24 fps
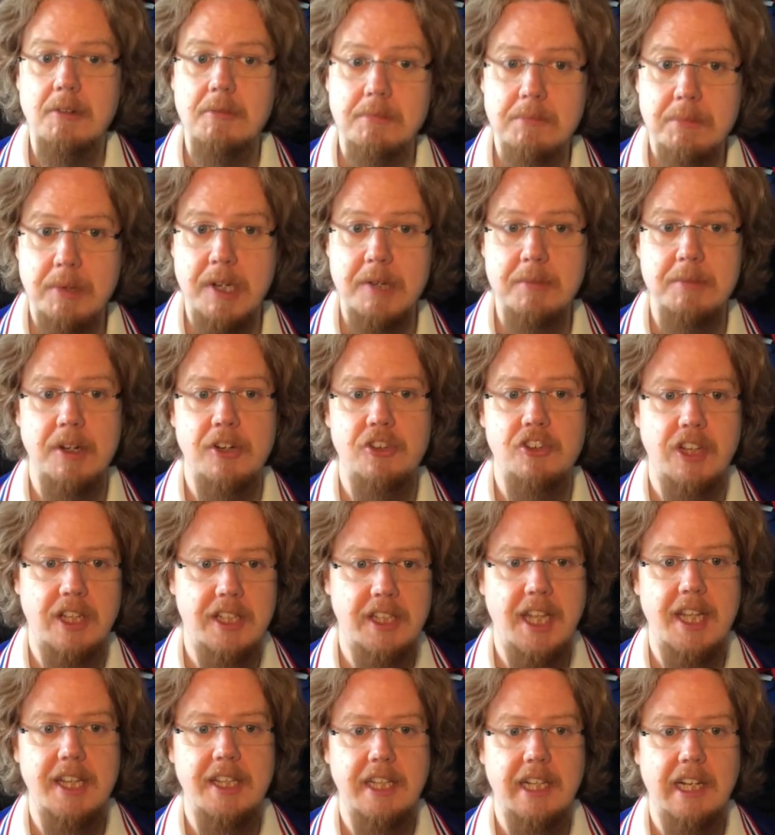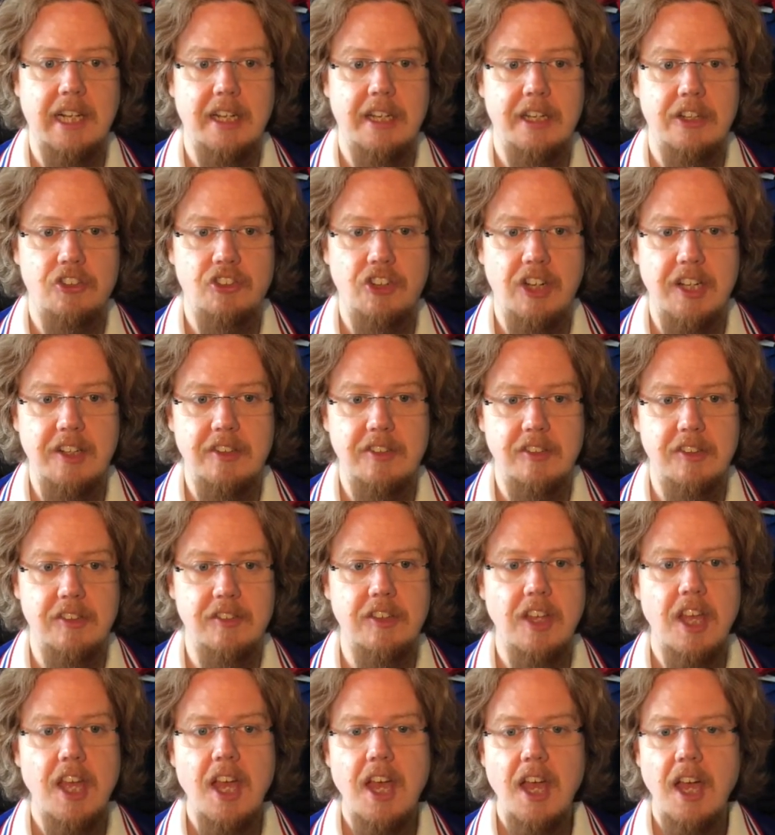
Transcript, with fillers: pretty much identical in chances.